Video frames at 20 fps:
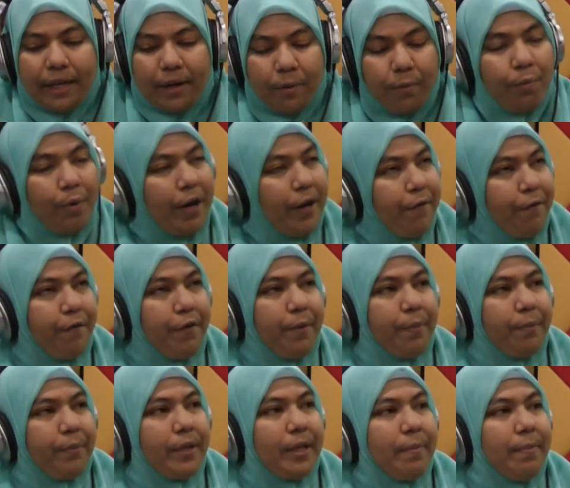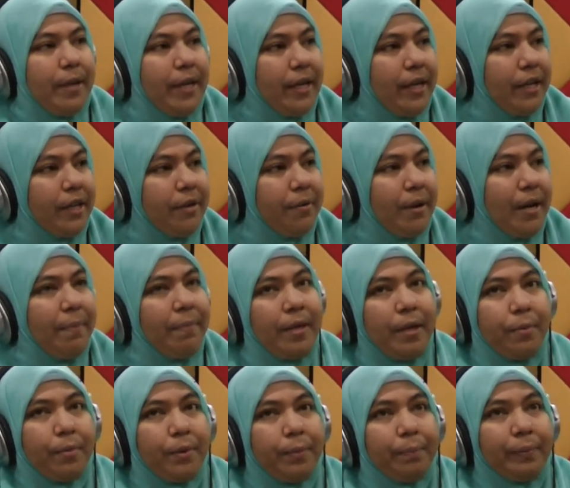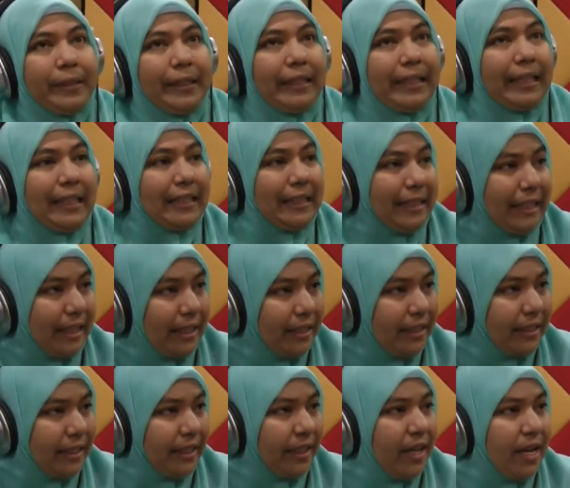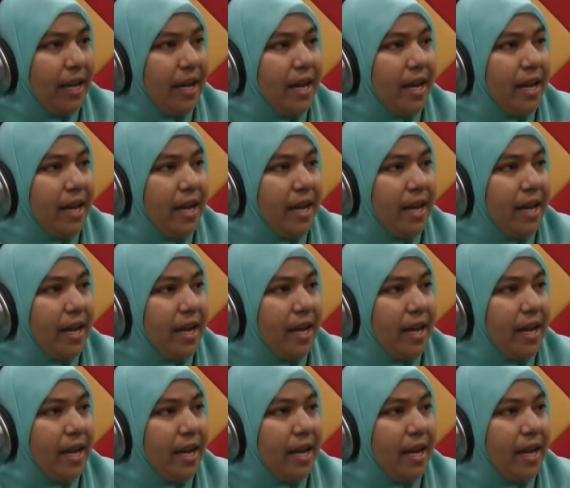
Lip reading: away from committing a crime, they will plead insanity.